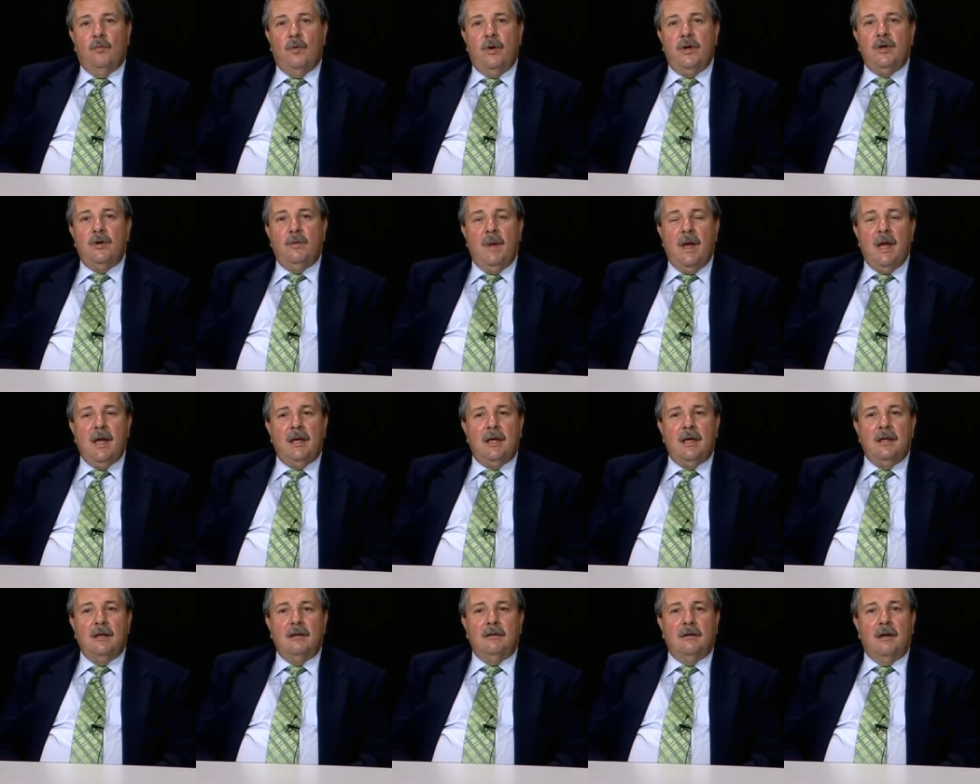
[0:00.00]
When you're
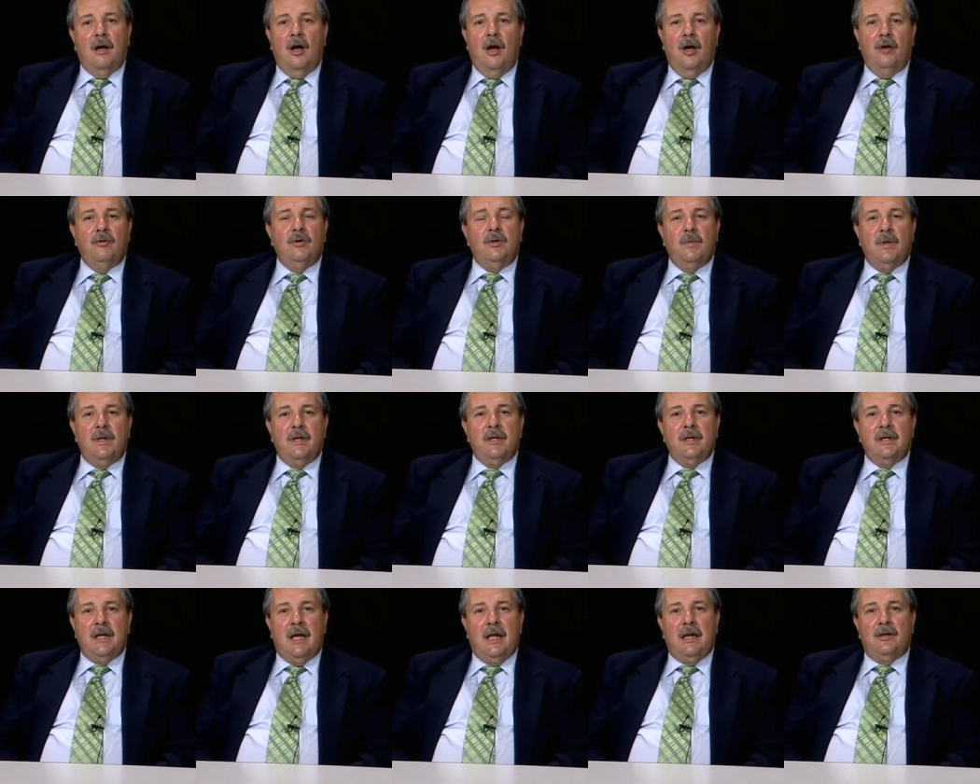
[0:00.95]
making $100
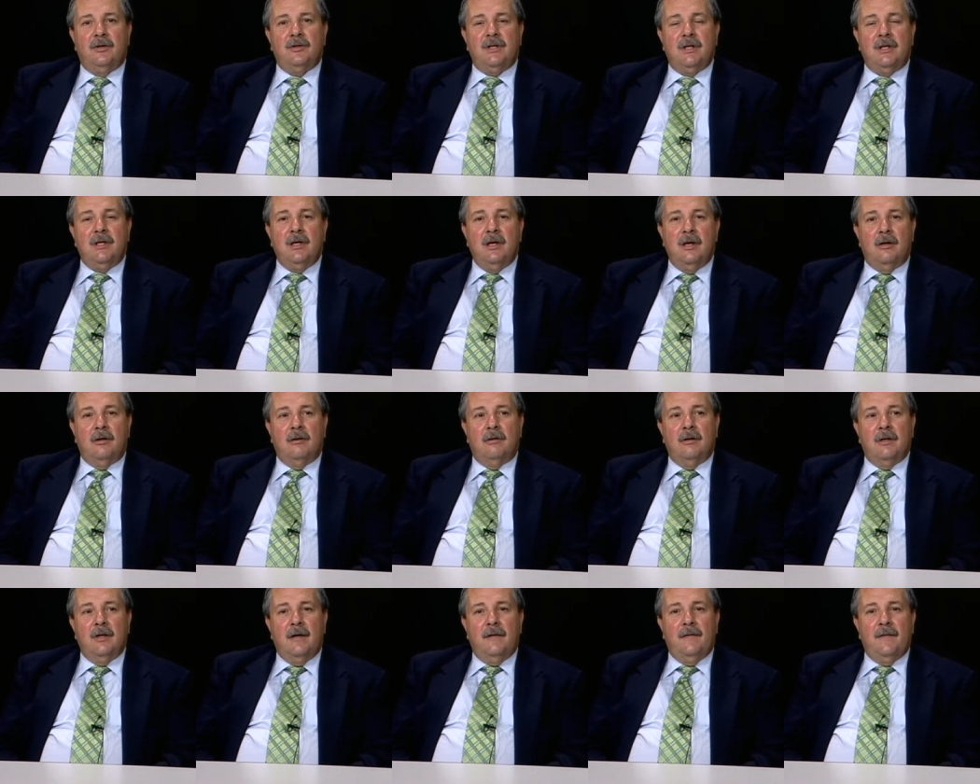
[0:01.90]
million a
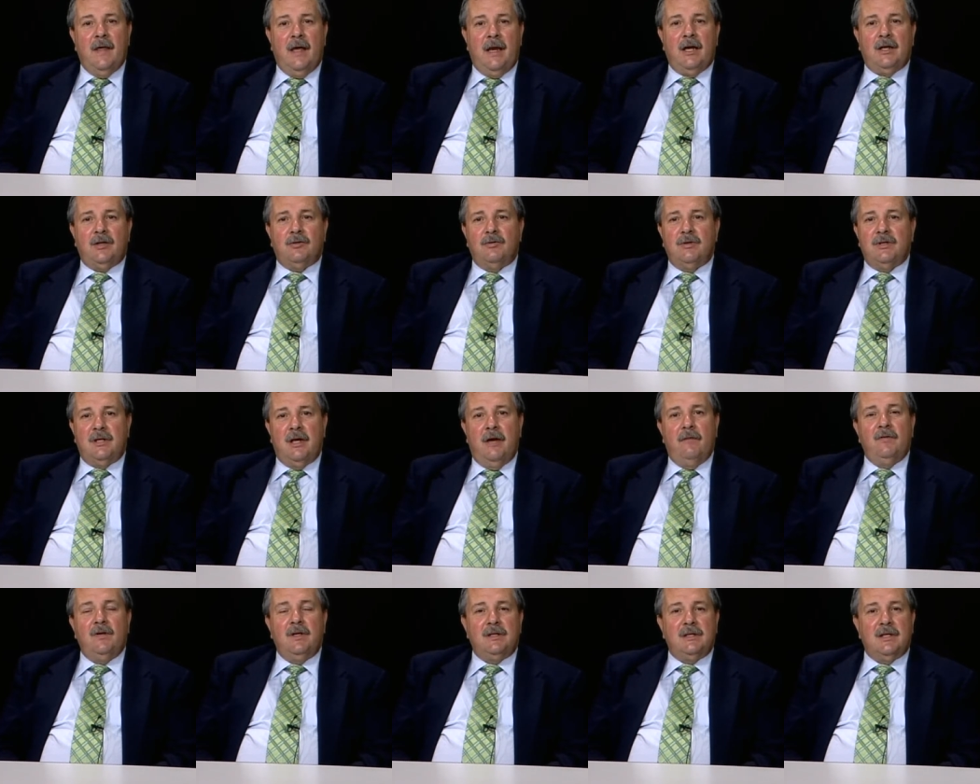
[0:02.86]
year, that extra
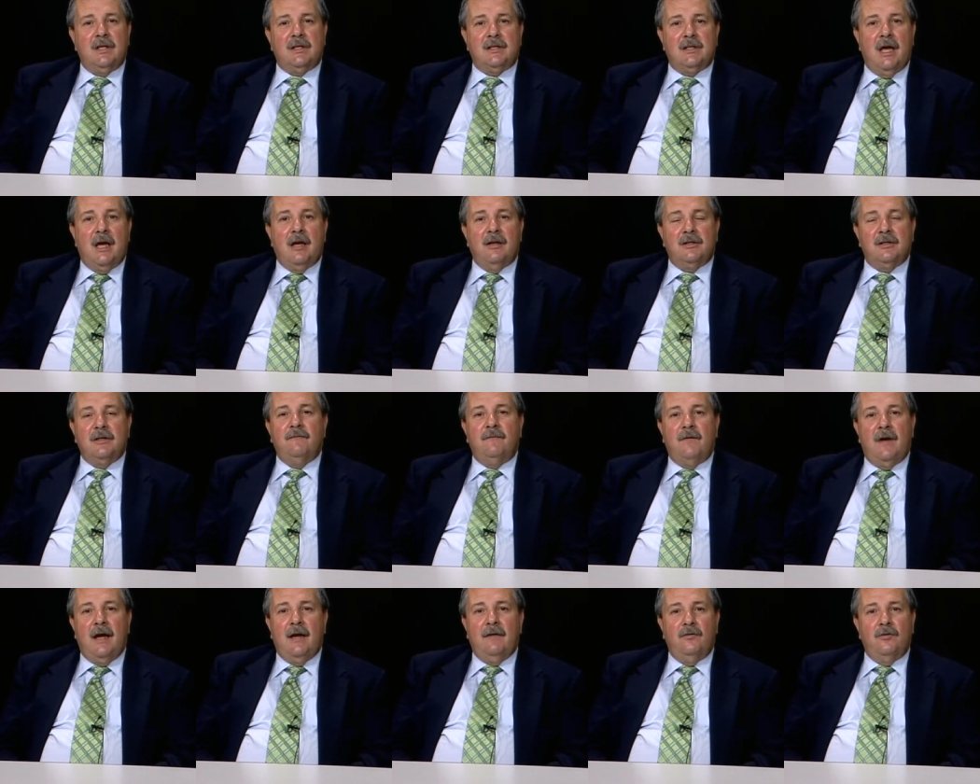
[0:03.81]

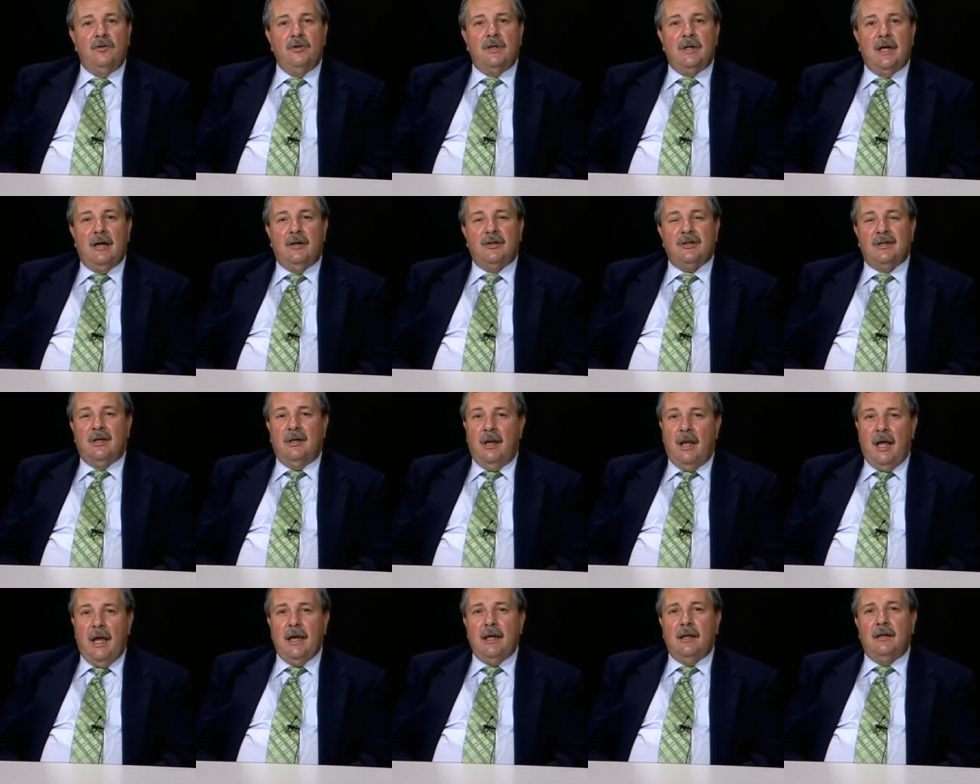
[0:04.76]
$76,500
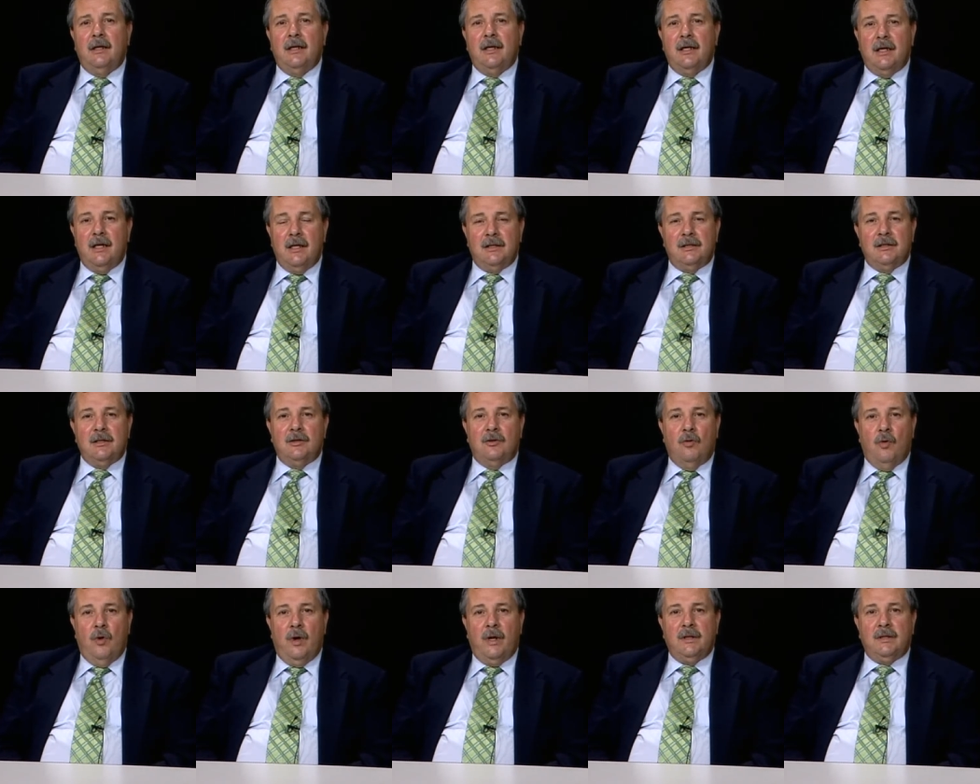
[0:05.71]
likely
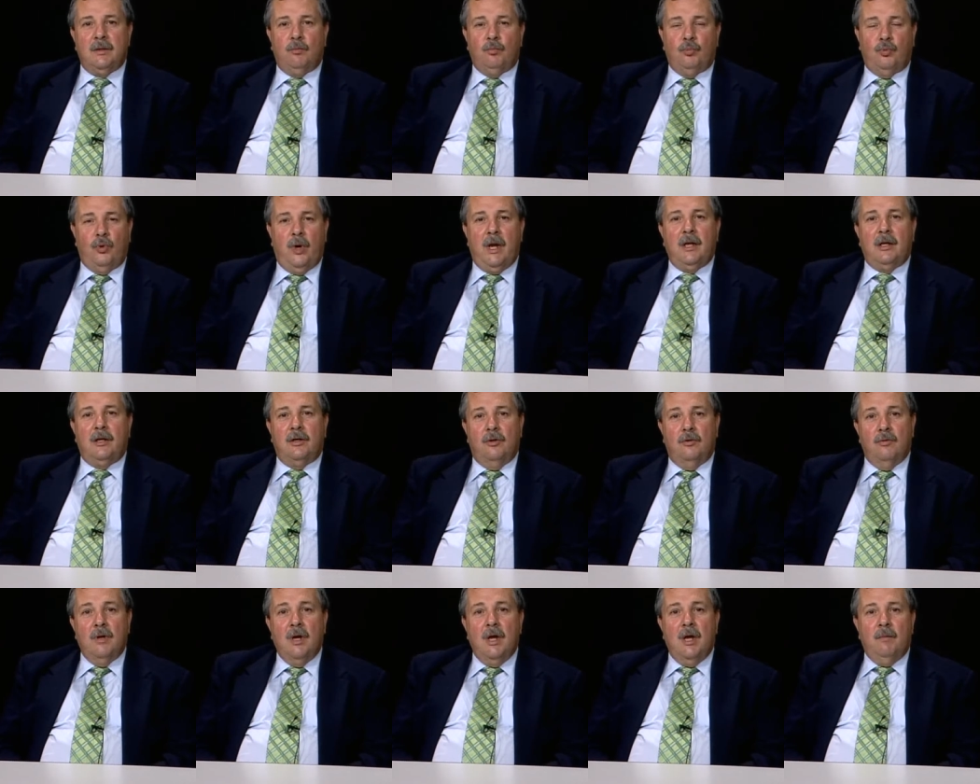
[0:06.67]
isn't going to break
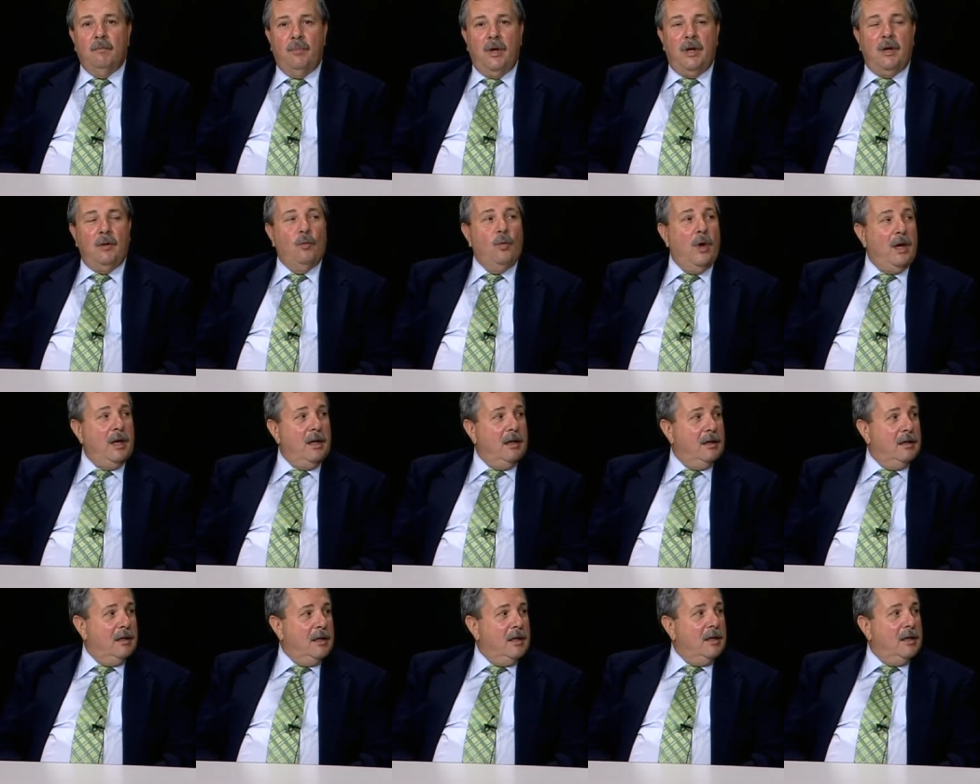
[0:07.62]
you. You're not even see